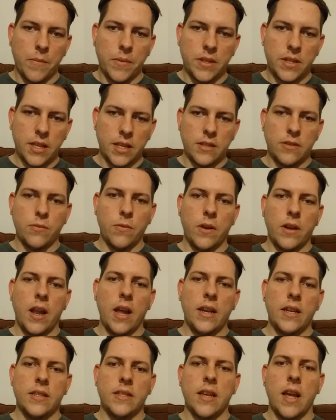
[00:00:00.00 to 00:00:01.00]
But this one
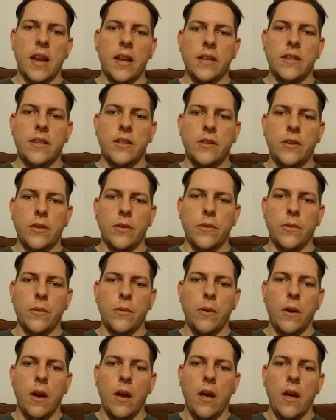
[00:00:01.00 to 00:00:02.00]
I decided to
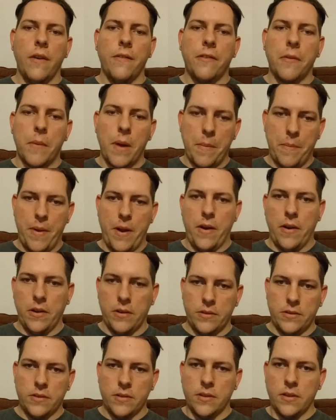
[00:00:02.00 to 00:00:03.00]
do for my
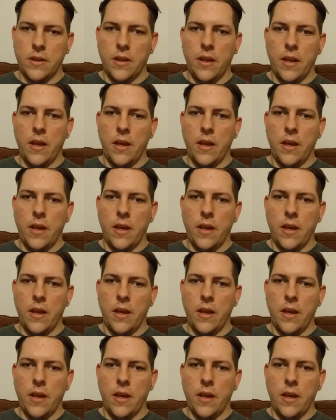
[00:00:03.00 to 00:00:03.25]
parents.